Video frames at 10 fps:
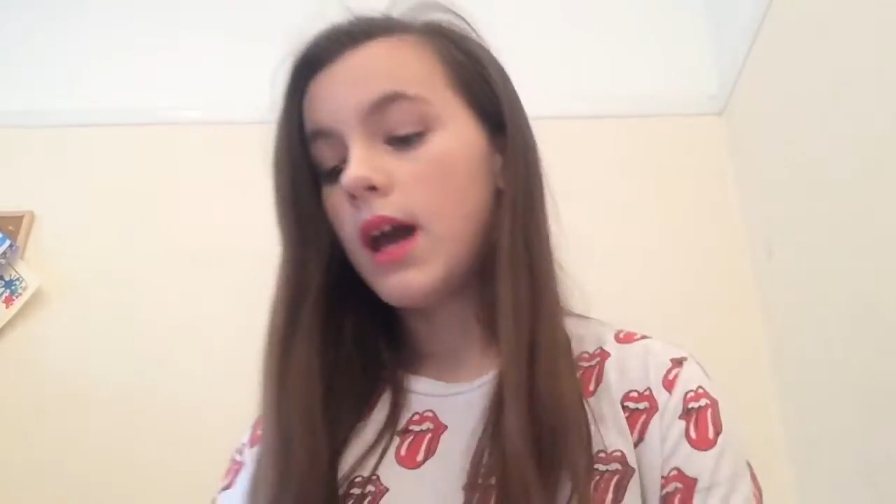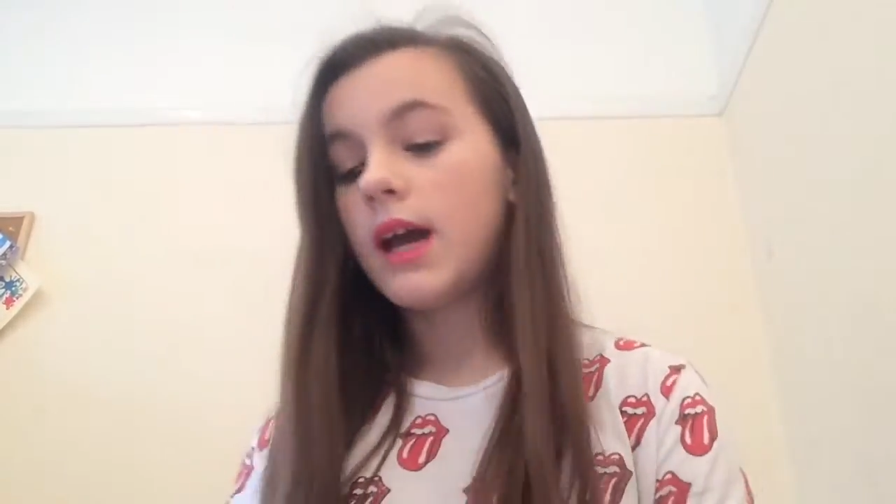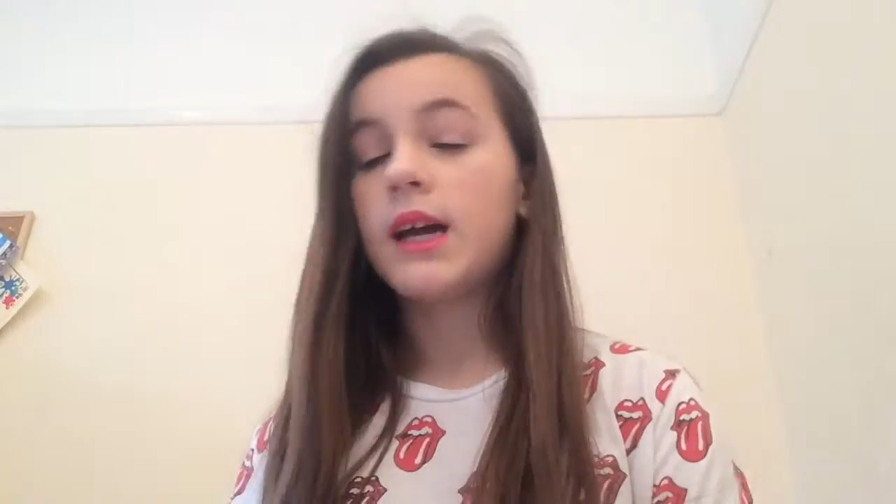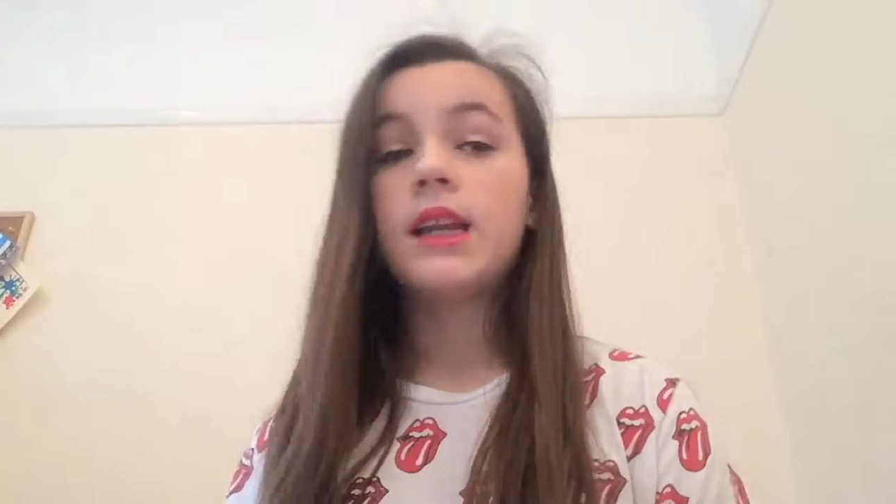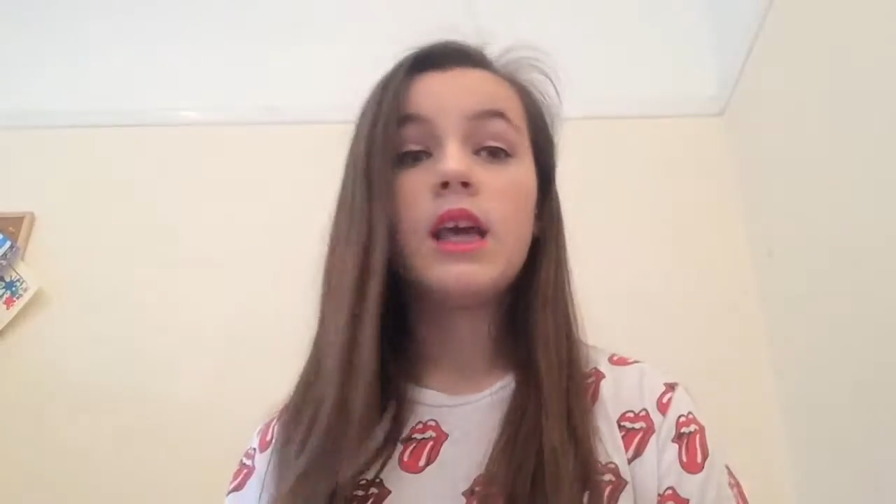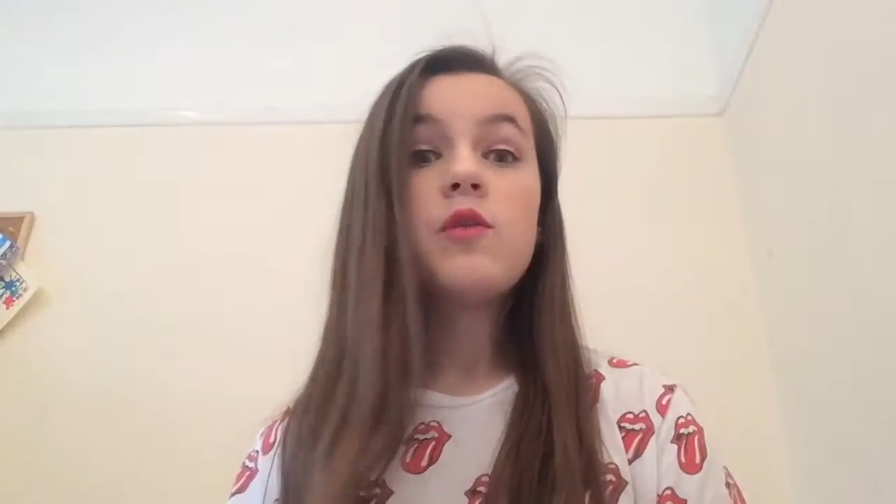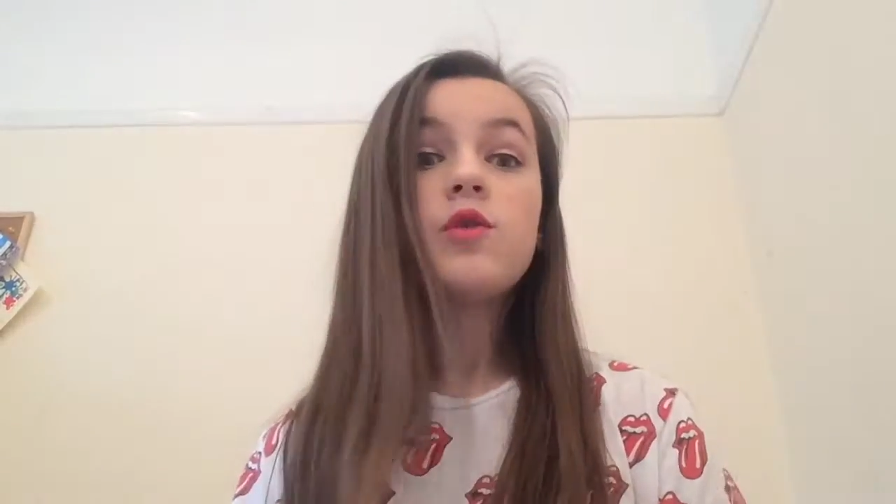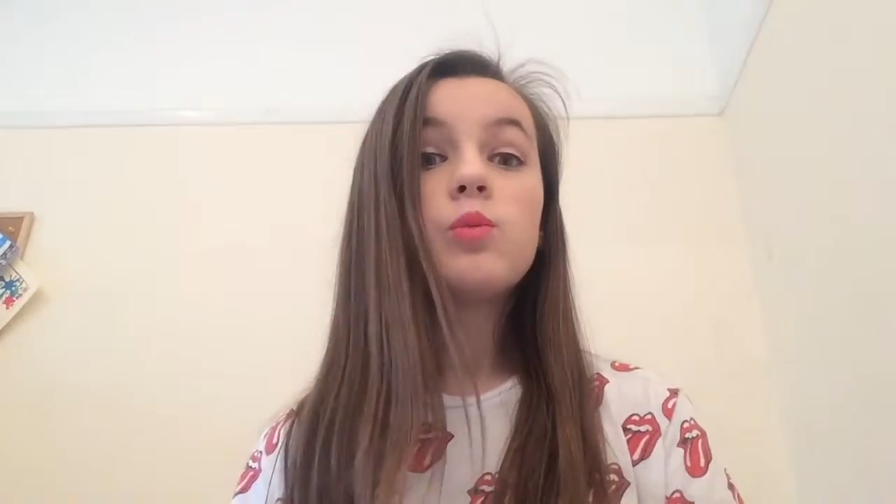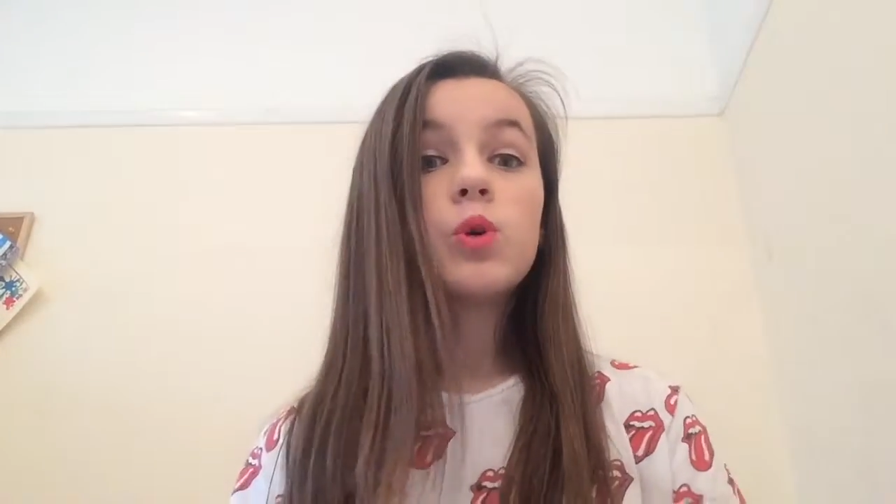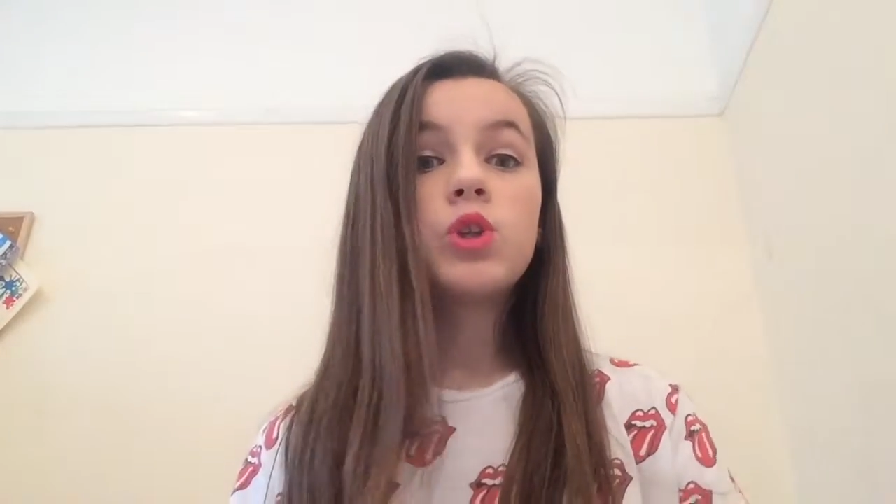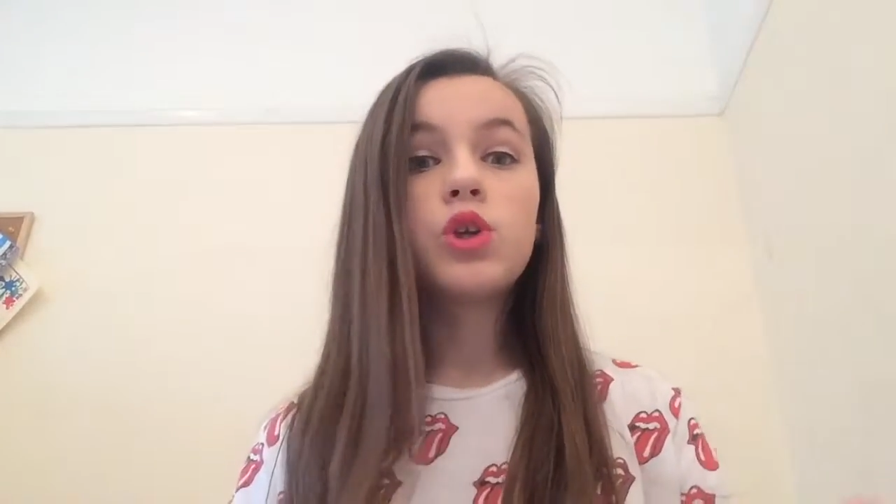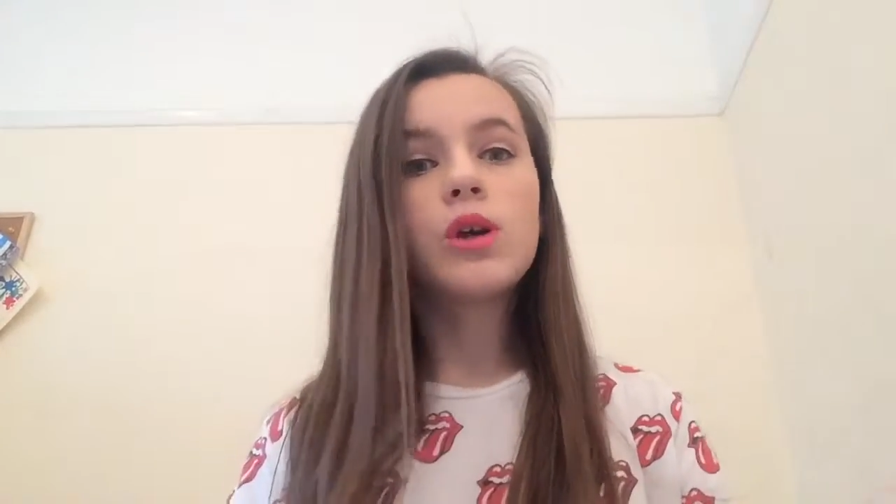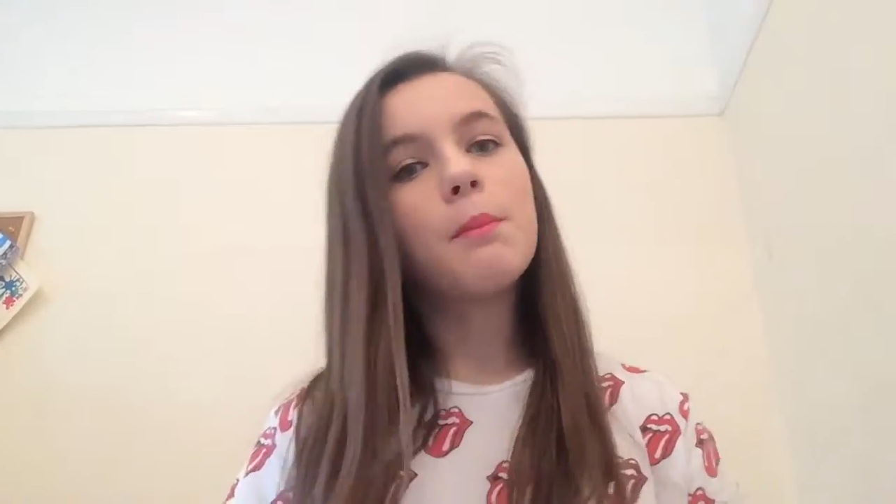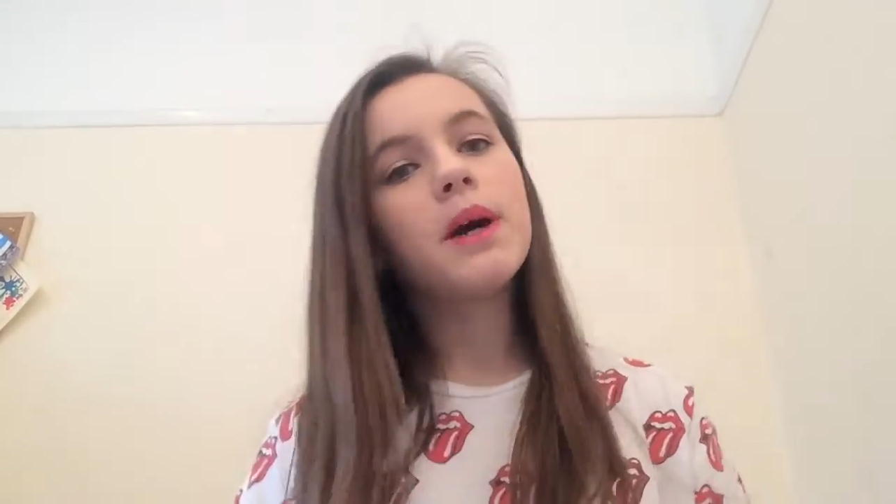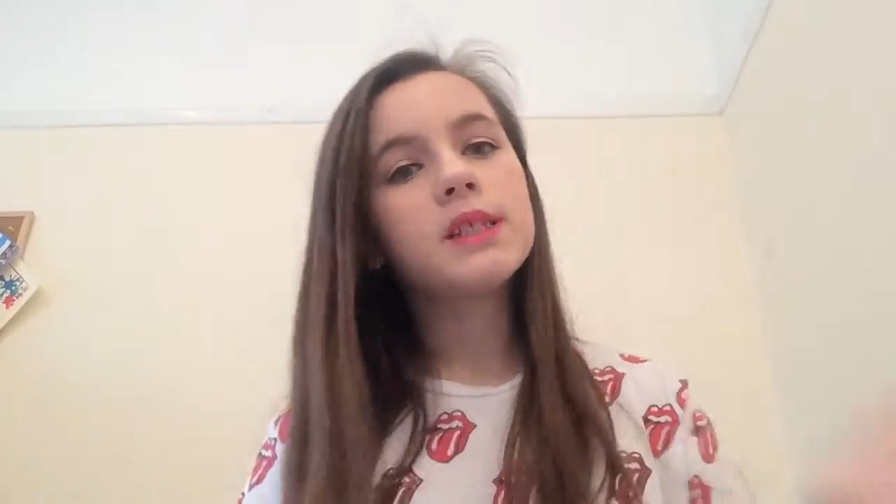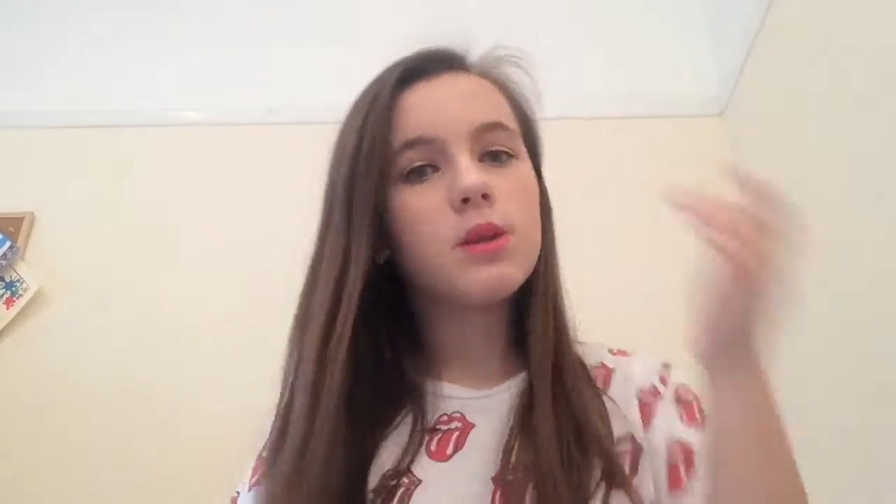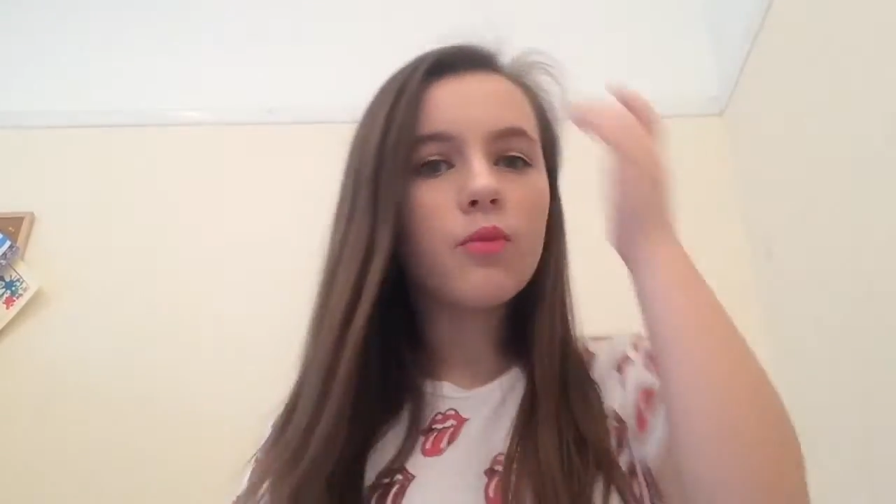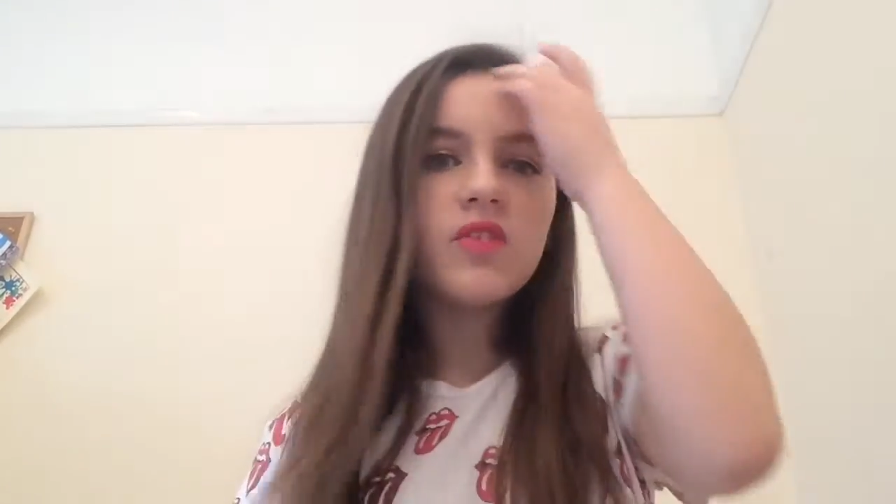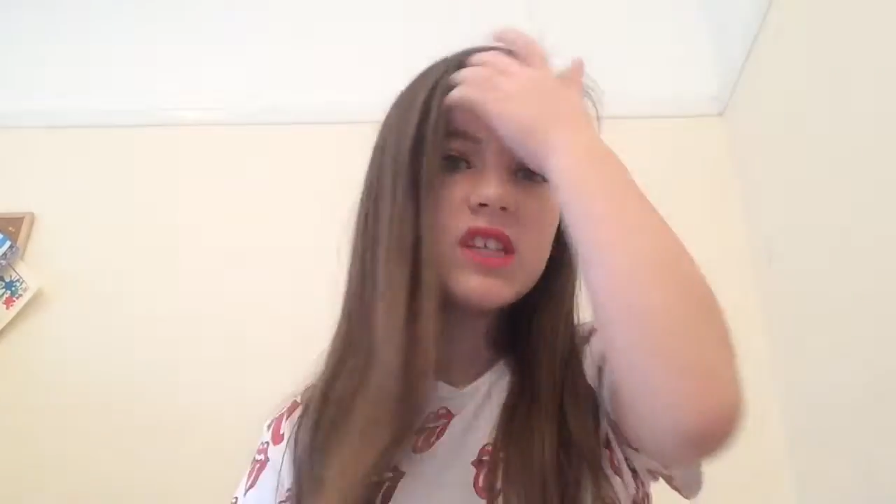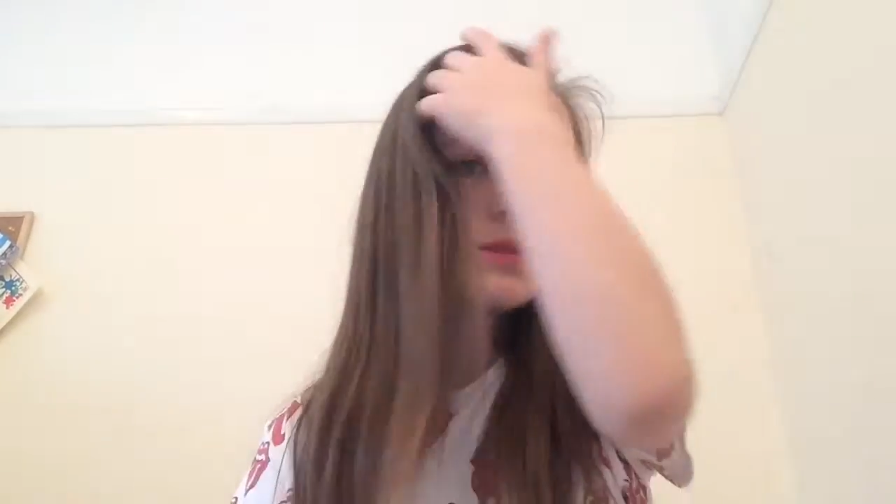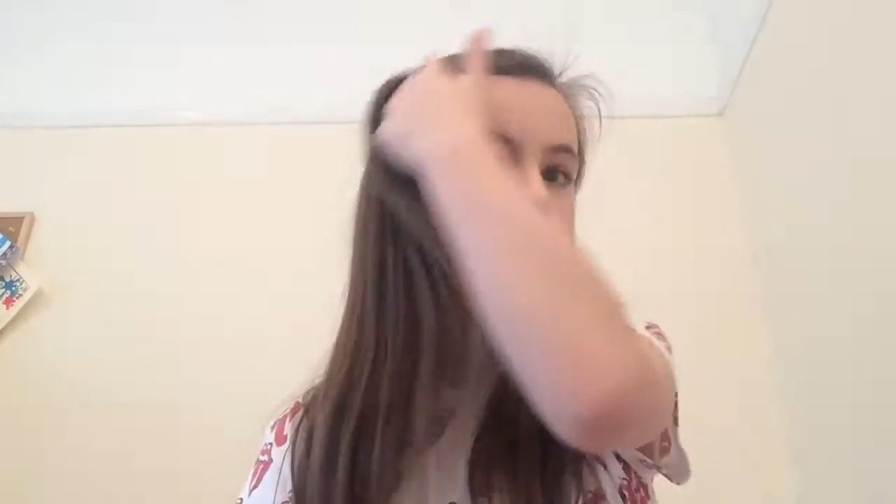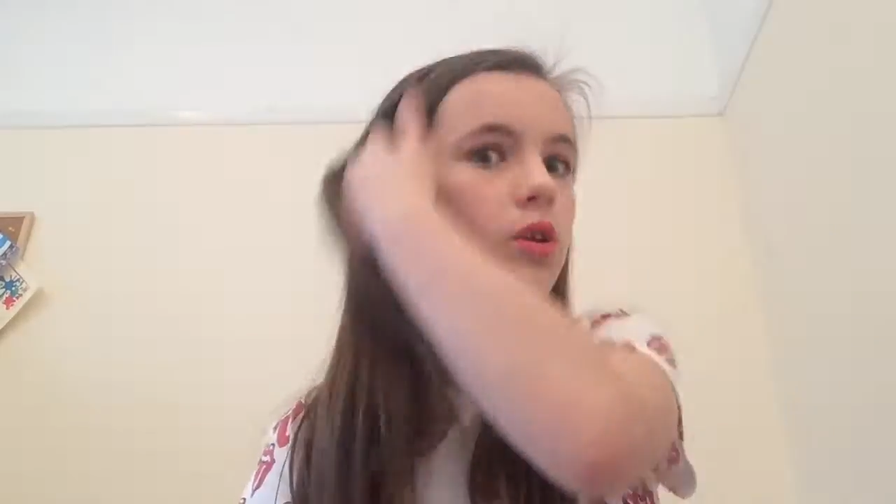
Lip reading: And if you want, you can buy some of these